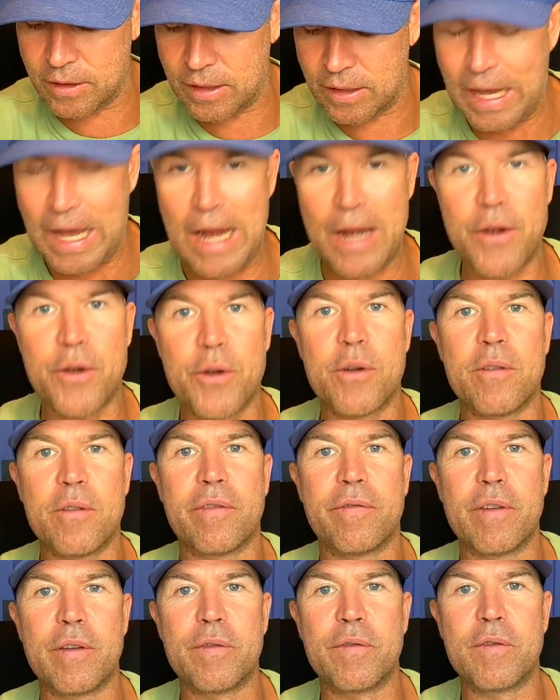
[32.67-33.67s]

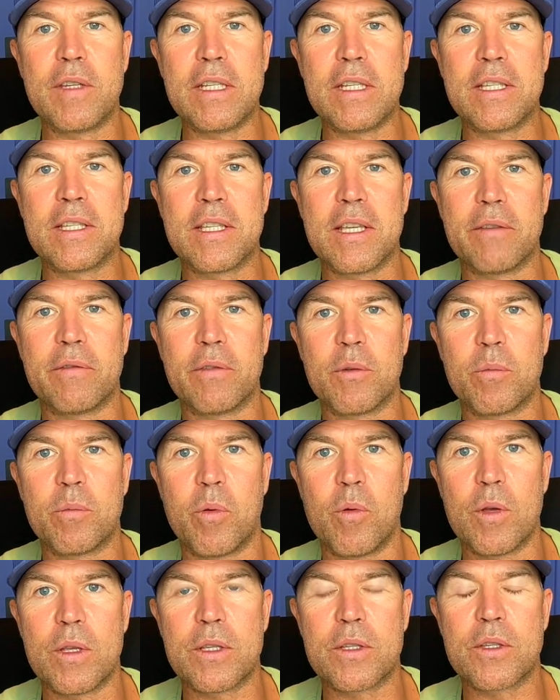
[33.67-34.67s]
157
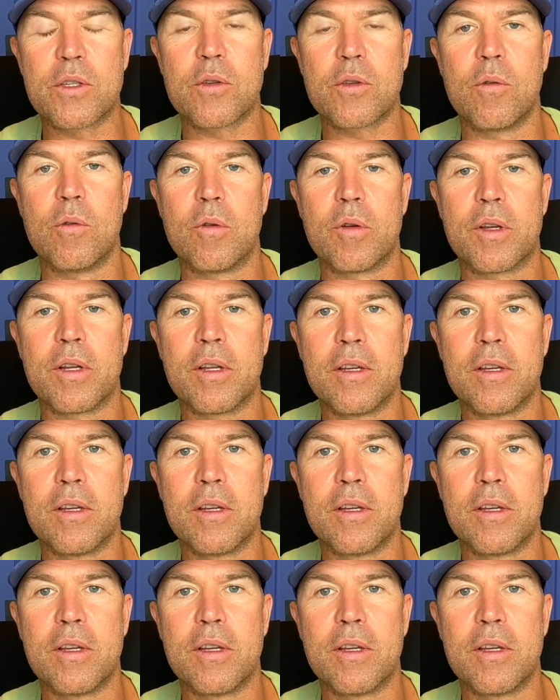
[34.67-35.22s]
points scored.